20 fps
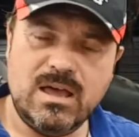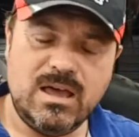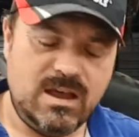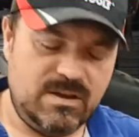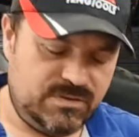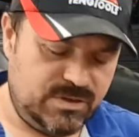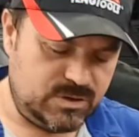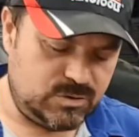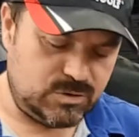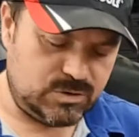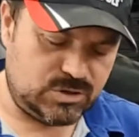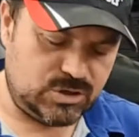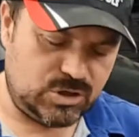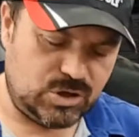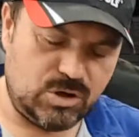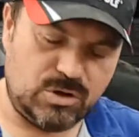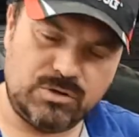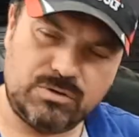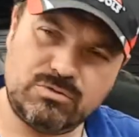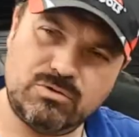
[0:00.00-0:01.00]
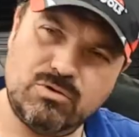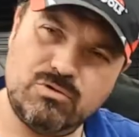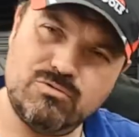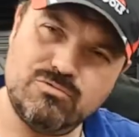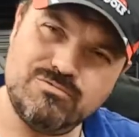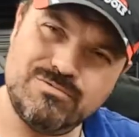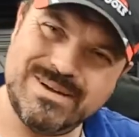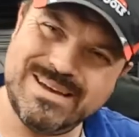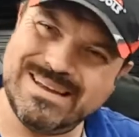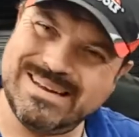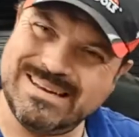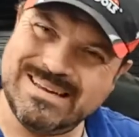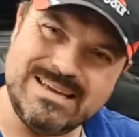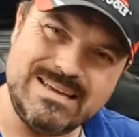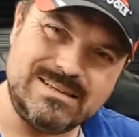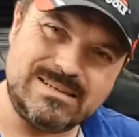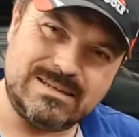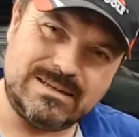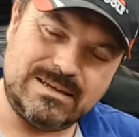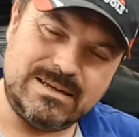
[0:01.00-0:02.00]
If this was to go through really
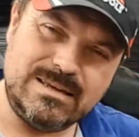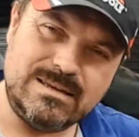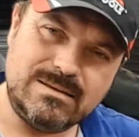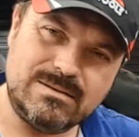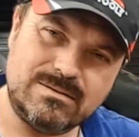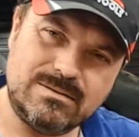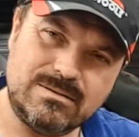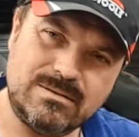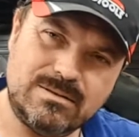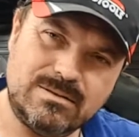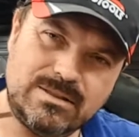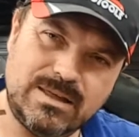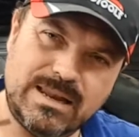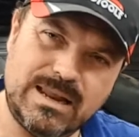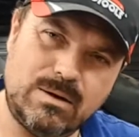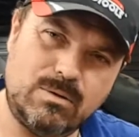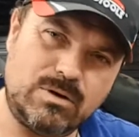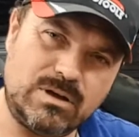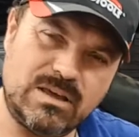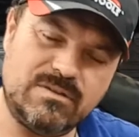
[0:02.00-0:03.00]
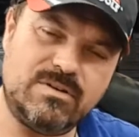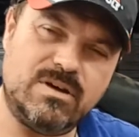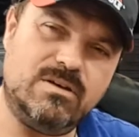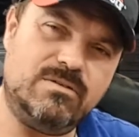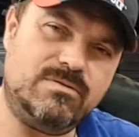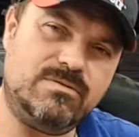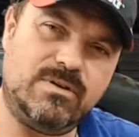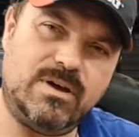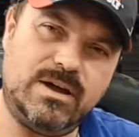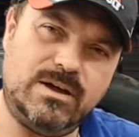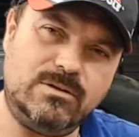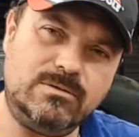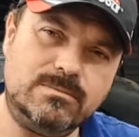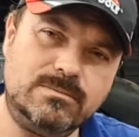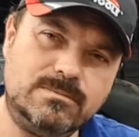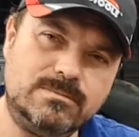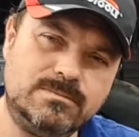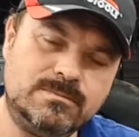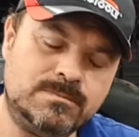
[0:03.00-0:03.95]
easily, then I would give it a fail.